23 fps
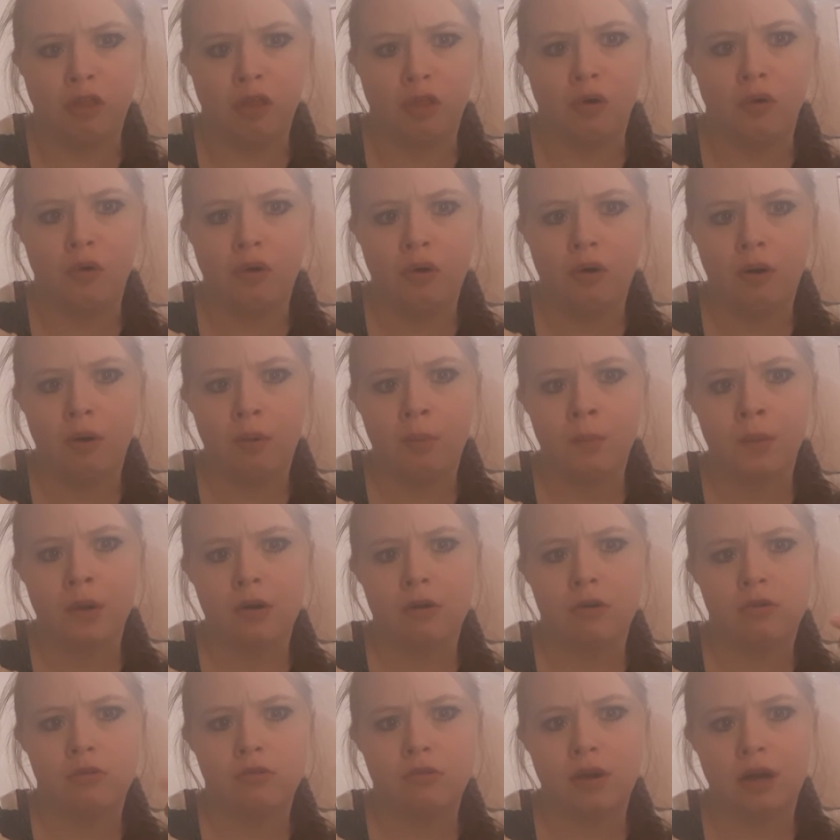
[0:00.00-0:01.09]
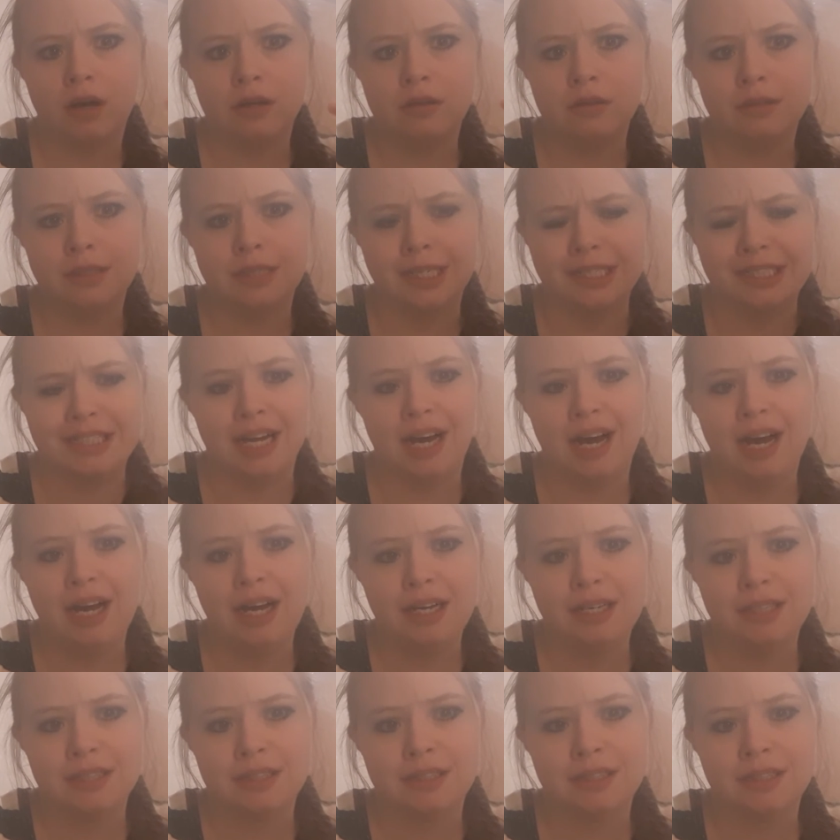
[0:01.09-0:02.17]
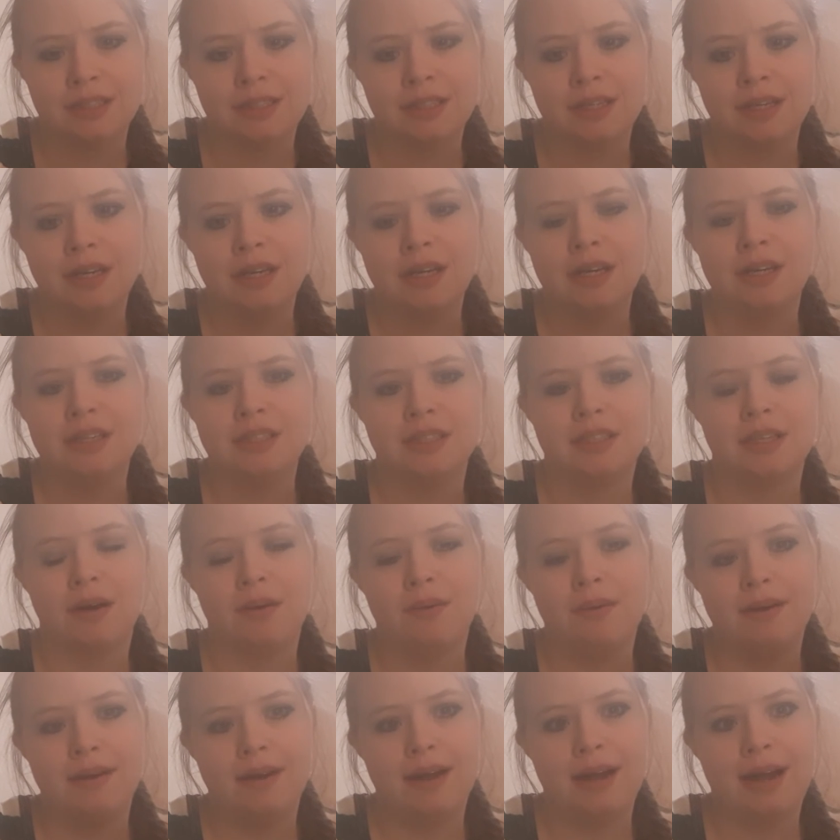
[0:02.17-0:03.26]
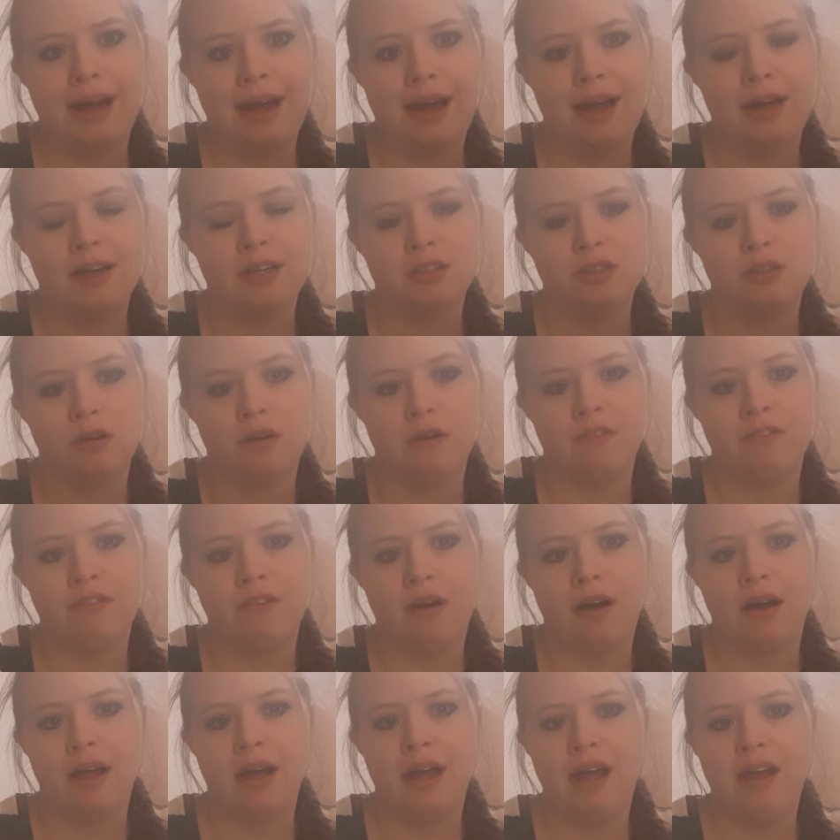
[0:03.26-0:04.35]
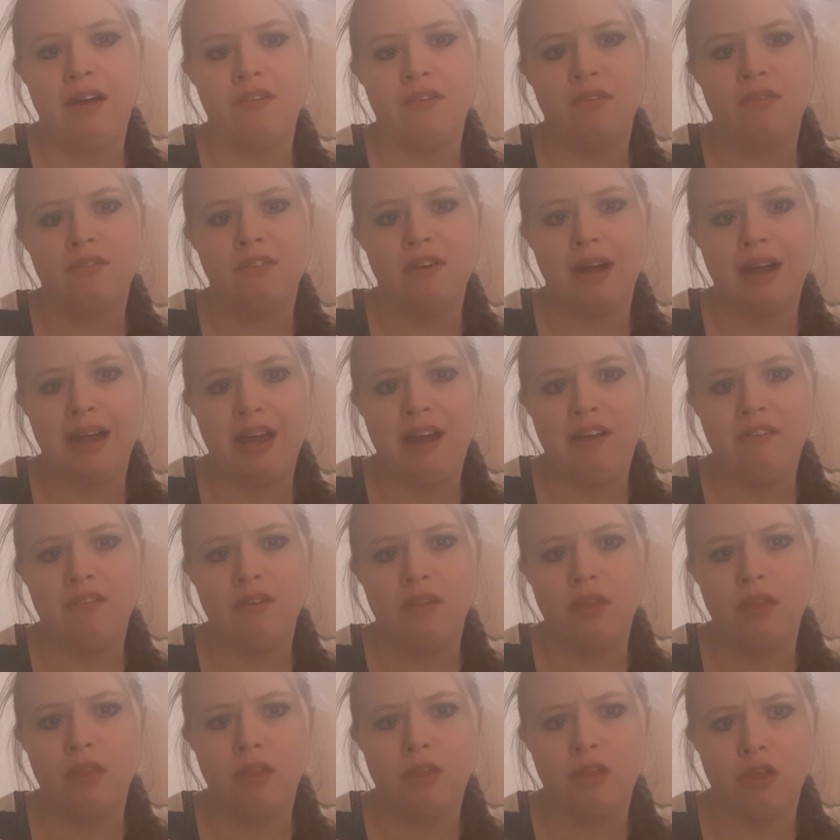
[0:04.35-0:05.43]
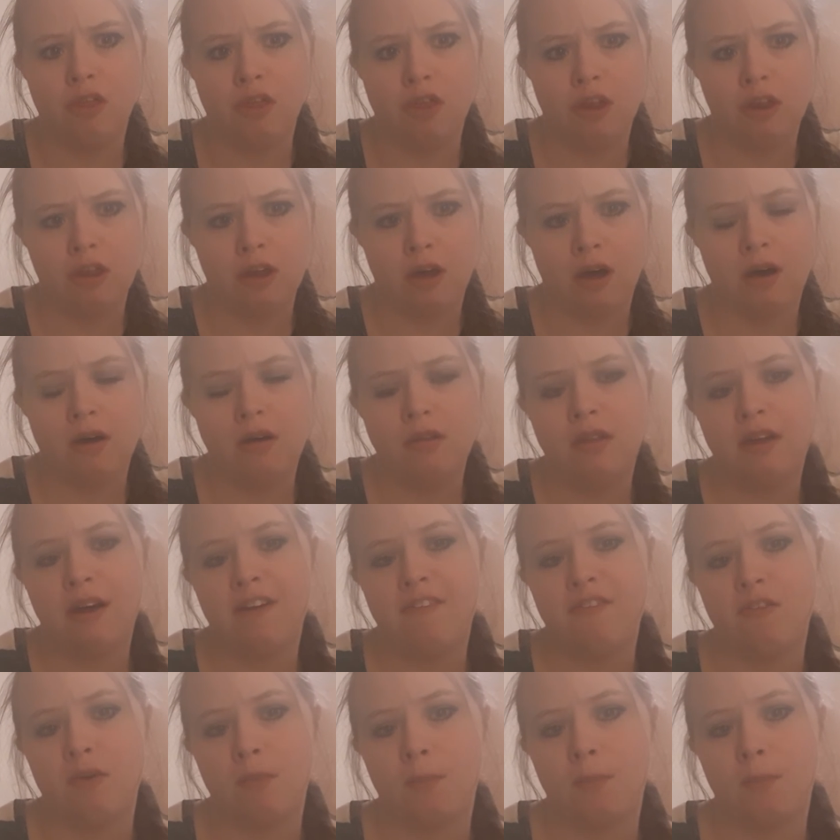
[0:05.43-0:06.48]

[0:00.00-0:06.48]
thought process. So in actual fact, even even though they've